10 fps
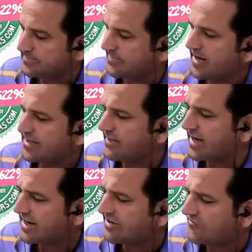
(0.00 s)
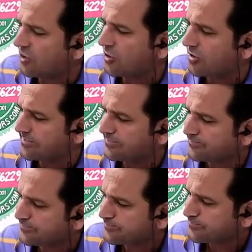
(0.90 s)
Let me write
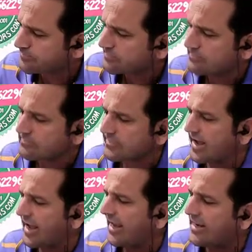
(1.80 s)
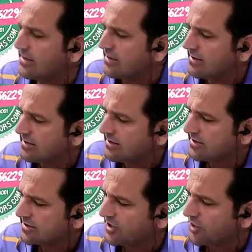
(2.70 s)
4n
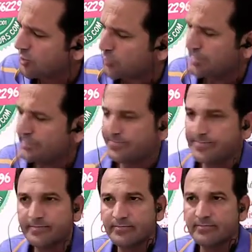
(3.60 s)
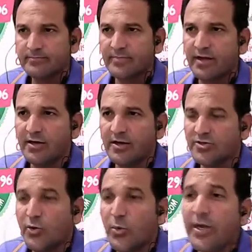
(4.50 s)
cube.
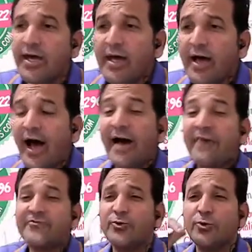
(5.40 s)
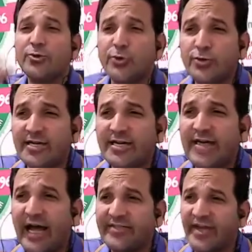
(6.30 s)
So we have to do the
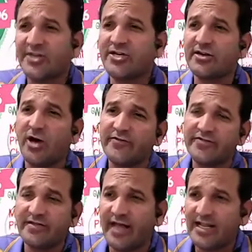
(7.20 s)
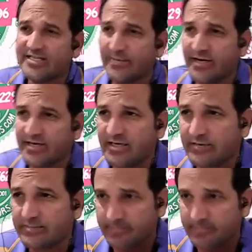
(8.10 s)
dissection of this algebraic term.